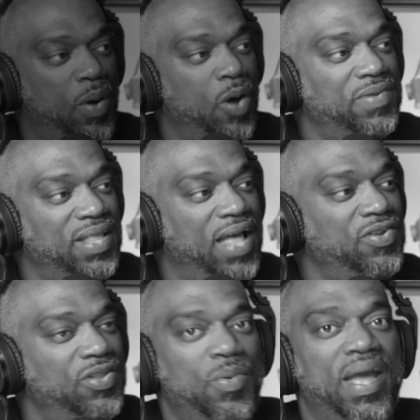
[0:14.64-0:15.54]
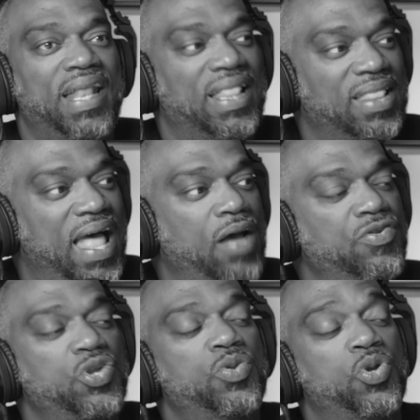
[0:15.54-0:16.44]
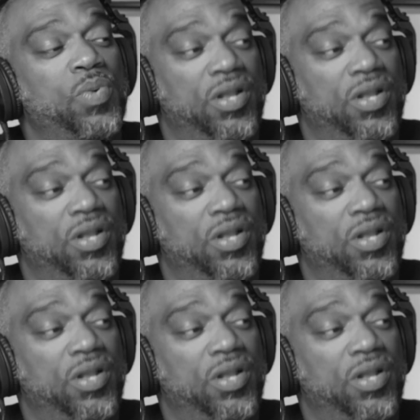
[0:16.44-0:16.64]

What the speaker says: purpose allows you to do, it allows you to